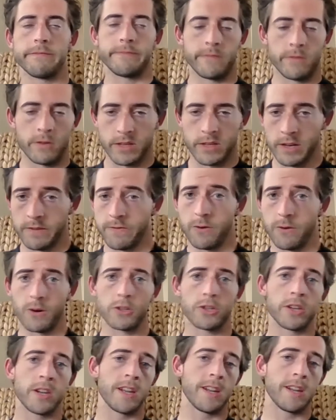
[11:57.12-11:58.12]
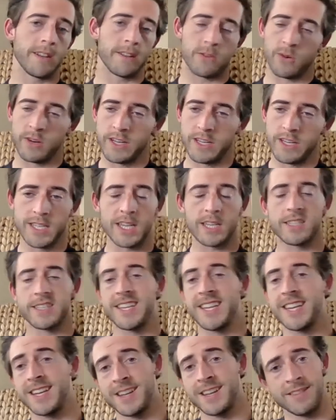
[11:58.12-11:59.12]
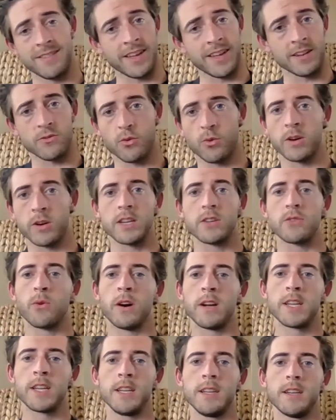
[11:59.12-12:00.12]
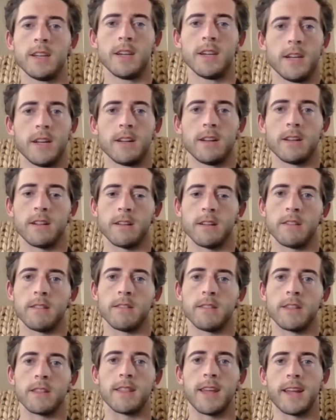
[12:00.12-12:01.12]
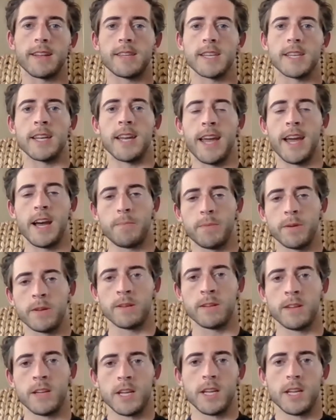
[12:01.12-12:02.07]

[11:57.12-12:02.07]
it's unfortunate, uh, twenty sixteen, then twenty twenty, uh, that that didn't happen.